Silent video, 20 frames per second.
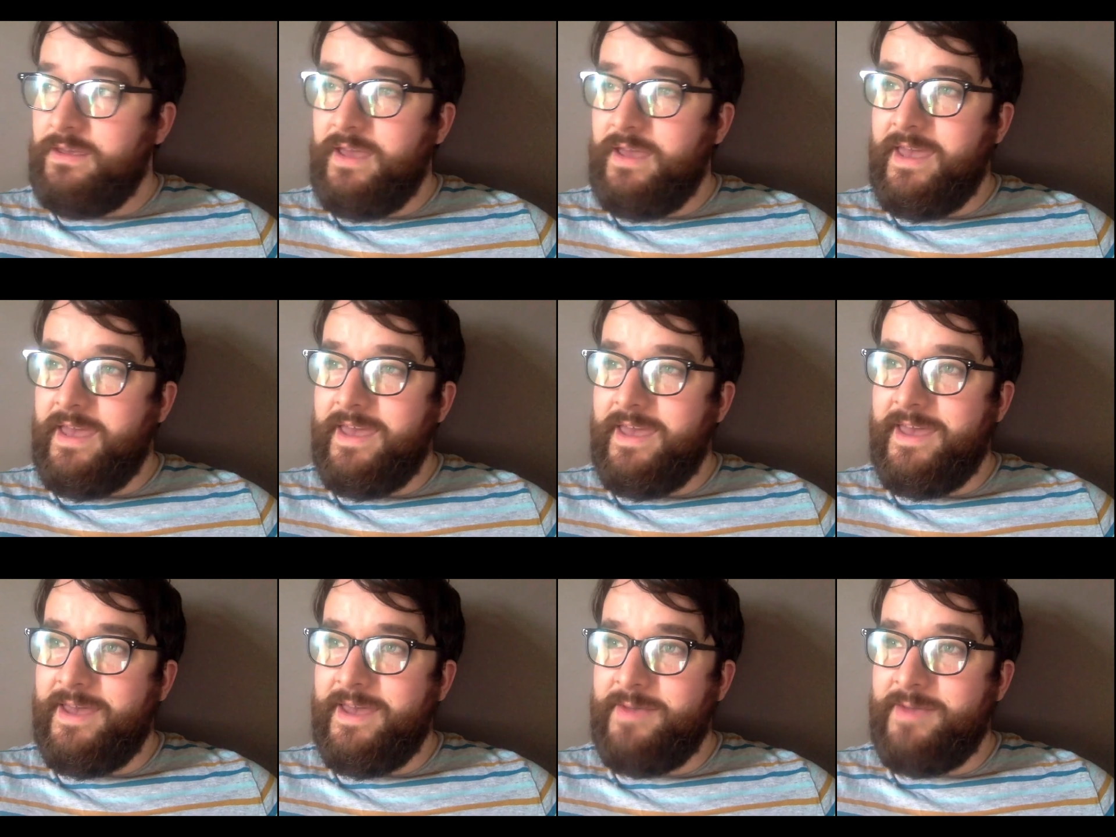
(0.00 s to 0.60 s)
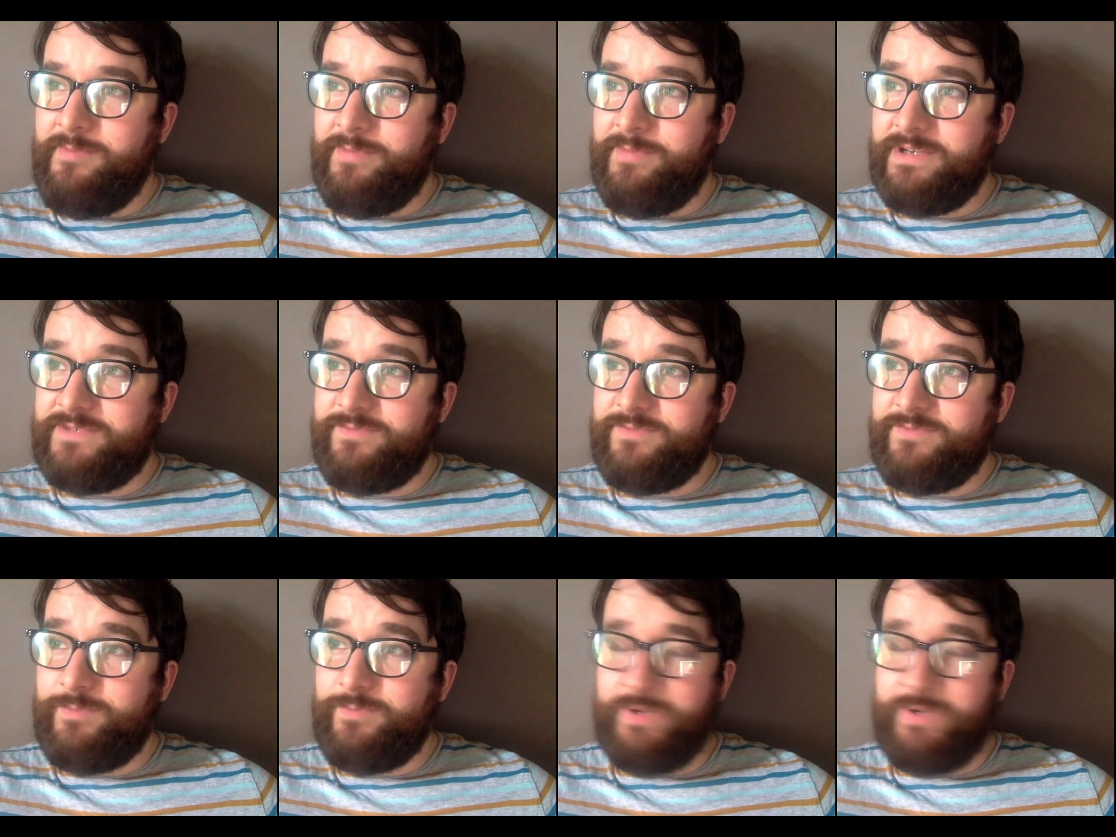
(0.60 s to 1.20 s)

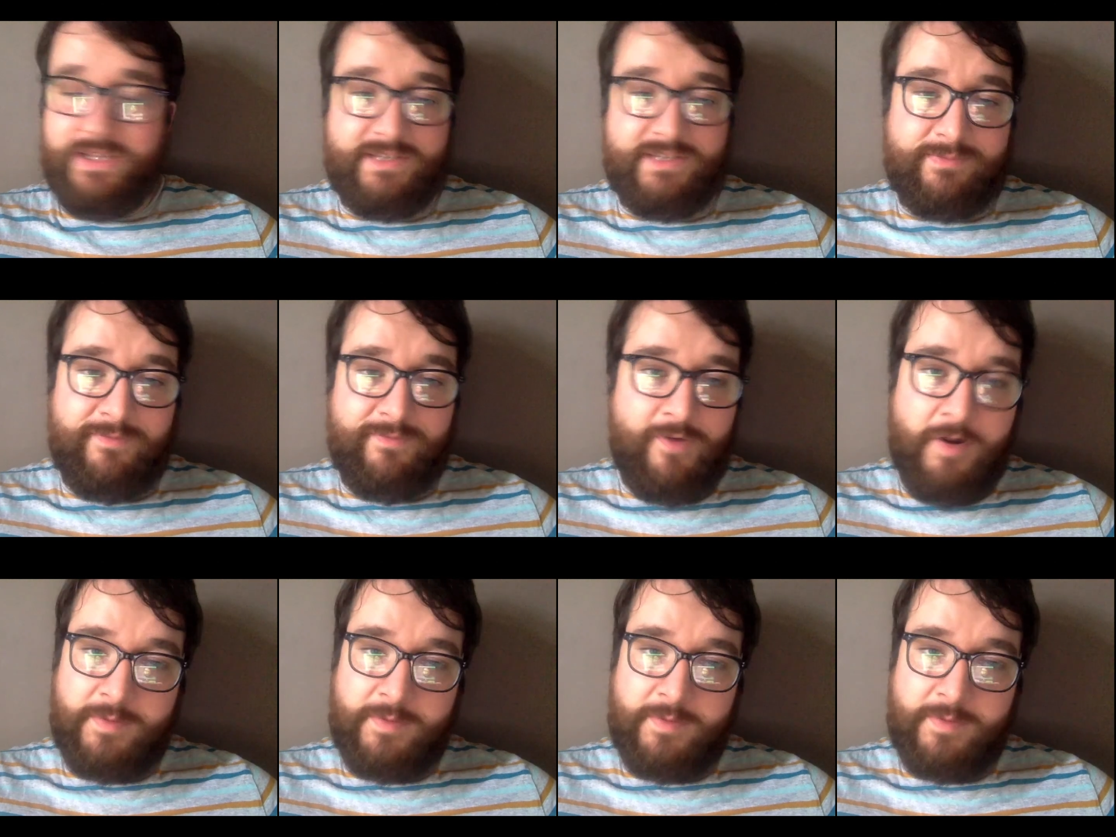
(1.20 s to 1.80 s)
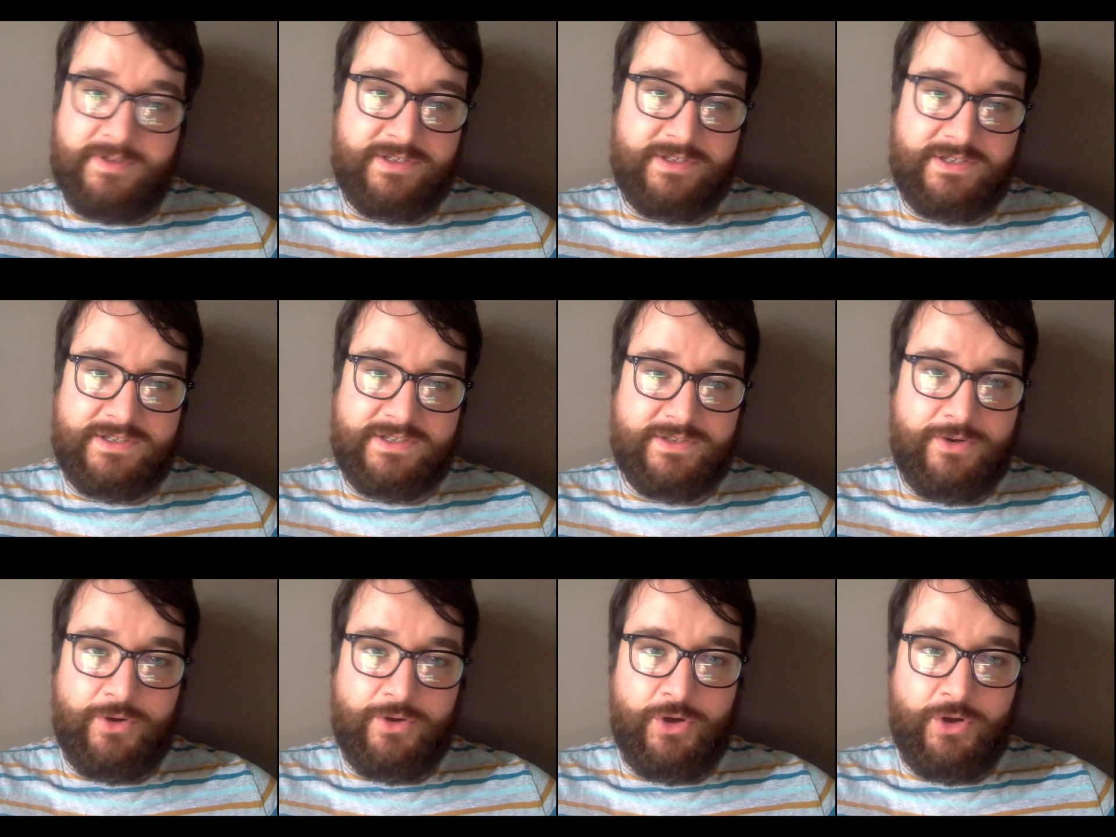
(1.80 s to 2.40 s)
But his performance is just
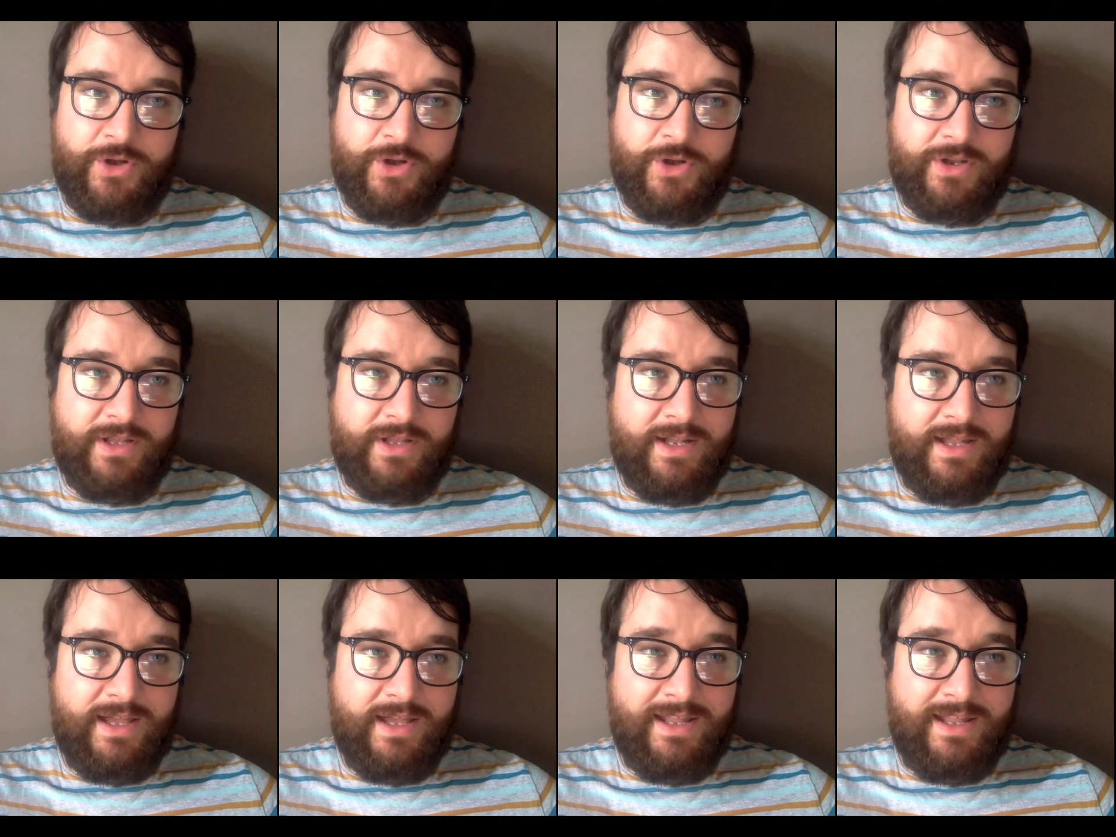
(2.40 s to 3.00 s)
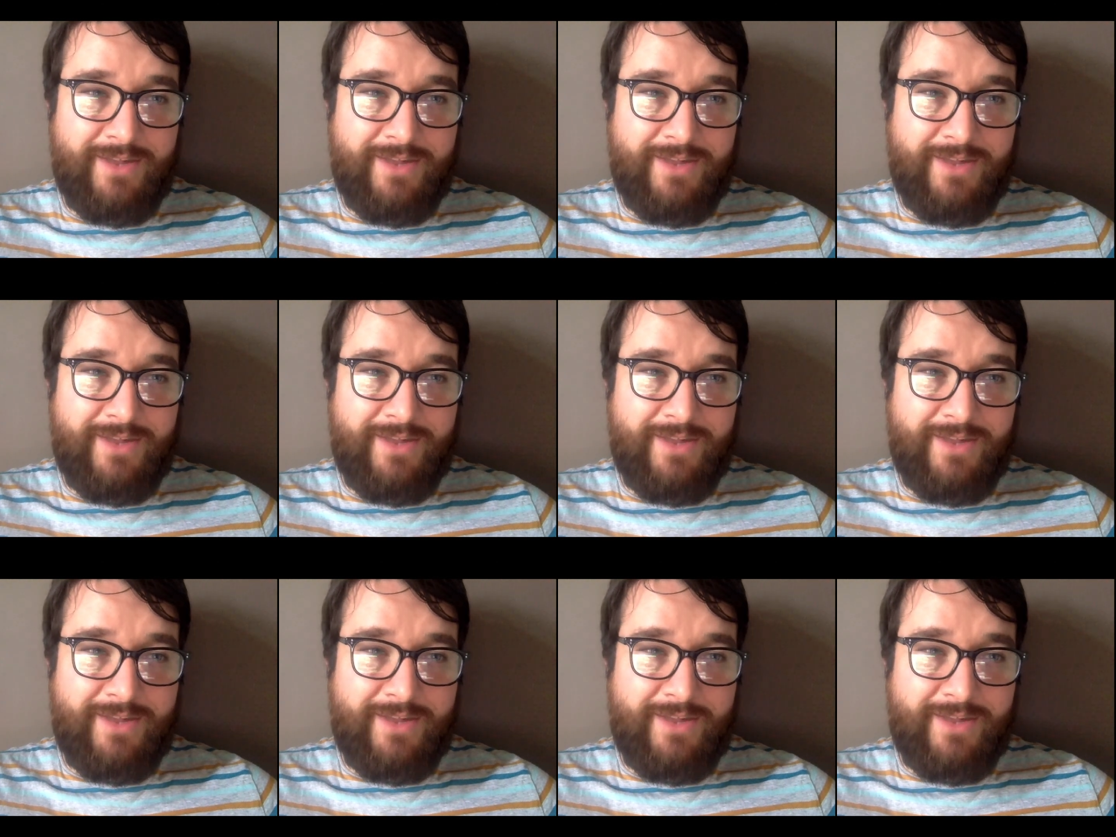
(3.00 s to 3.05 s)
so good, and it